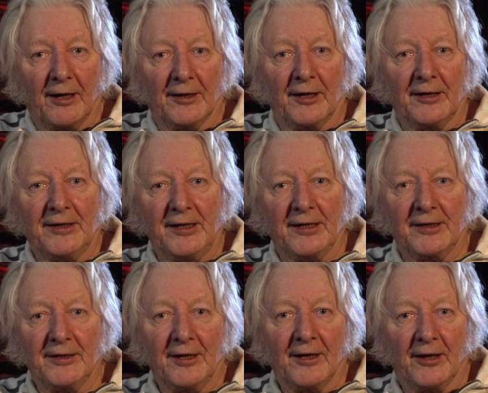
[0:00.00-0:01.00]
And I
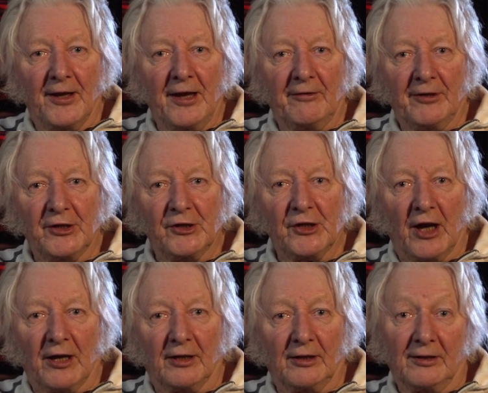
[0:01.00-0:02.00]
did, and they're in
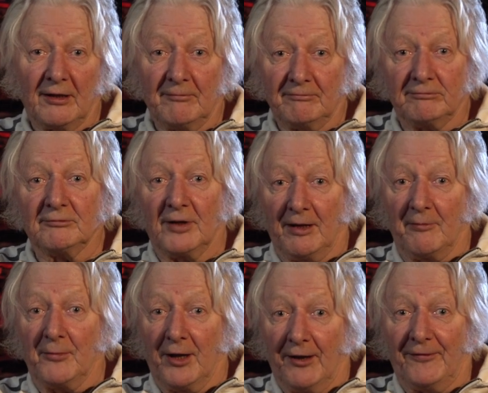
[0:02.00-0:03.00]
jail, and I'm
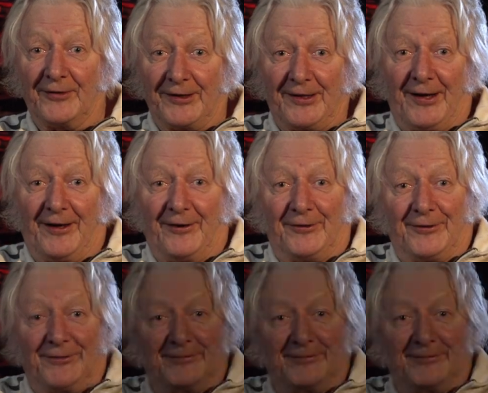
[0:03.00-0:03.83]
laughing now.